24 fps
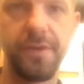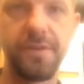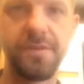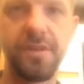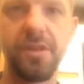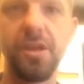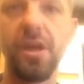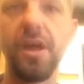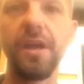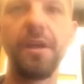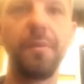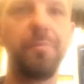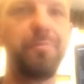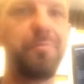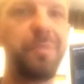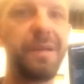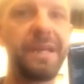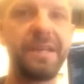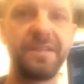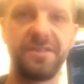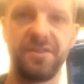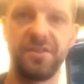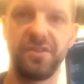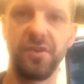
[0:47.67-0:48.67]
there's a lot of
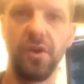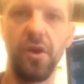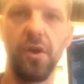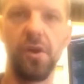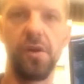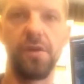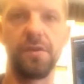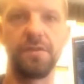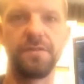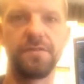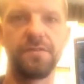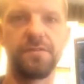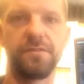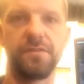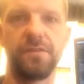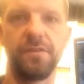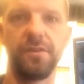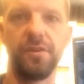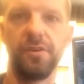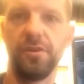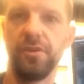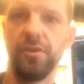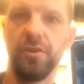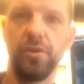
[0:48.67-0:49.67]
big stars
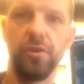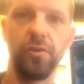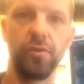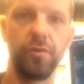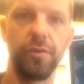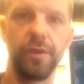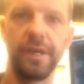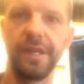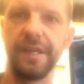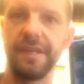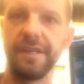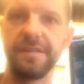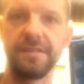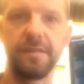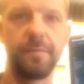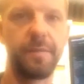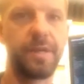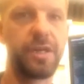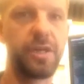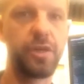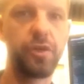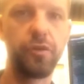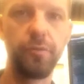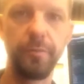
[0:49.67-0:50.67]
who are in this. I
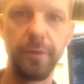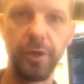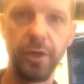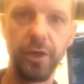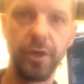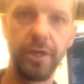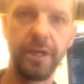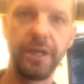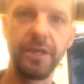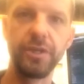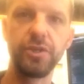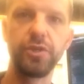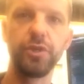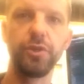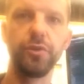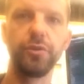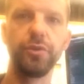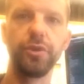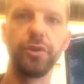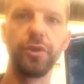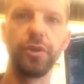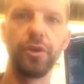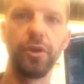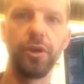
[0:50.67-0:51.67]
mean, Cuba Gooding
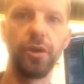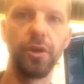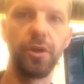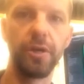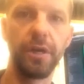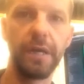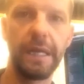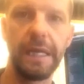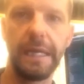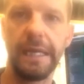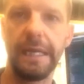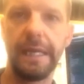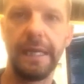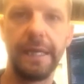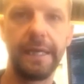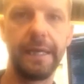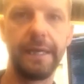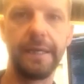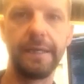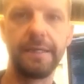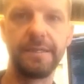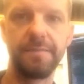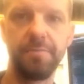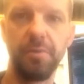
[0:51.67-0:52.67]
Jr.
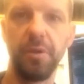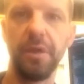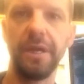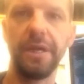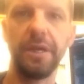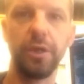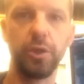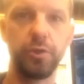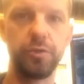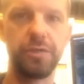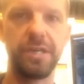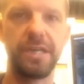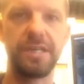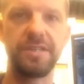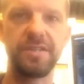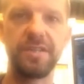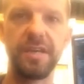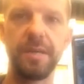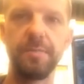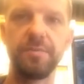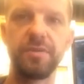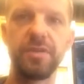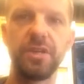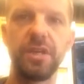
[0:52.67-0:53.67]
is playing O.J.
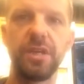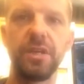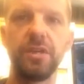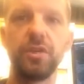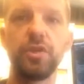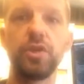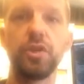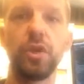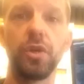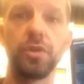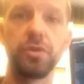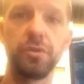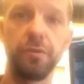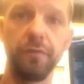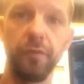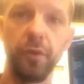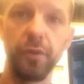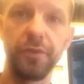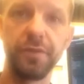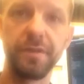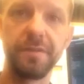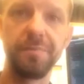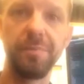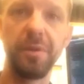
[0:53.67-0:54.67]
Simpson, John
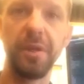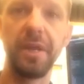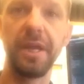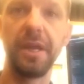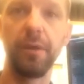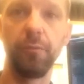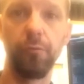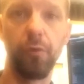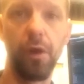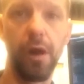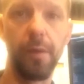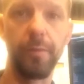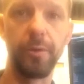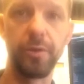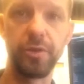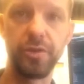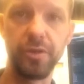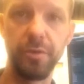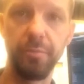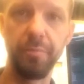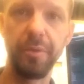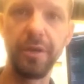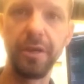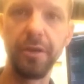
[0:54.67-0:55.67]
Travolta is playing Robert
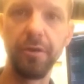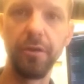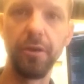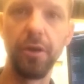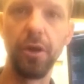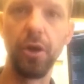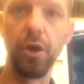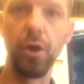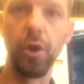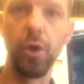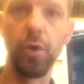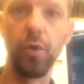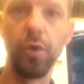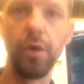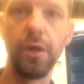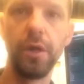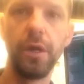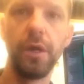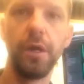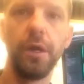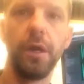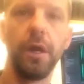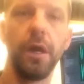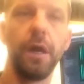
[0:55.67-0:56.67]
Shapiro,
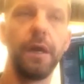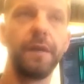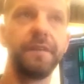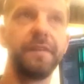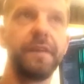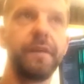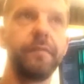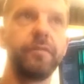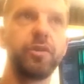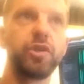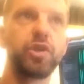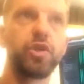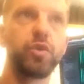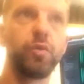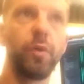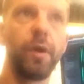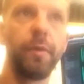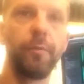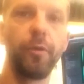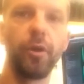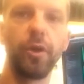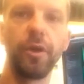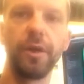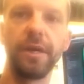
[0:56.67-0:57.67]
David
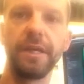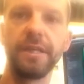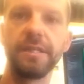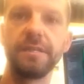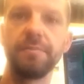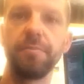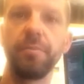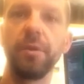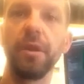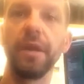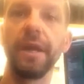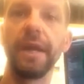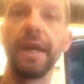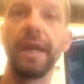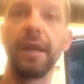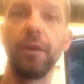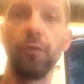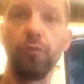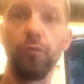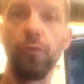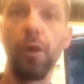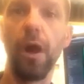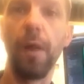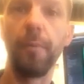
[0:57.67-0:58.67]
Schwimmer is
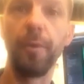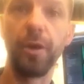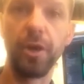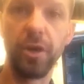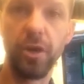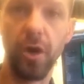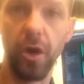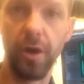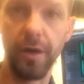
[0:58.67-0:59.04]
playing Robert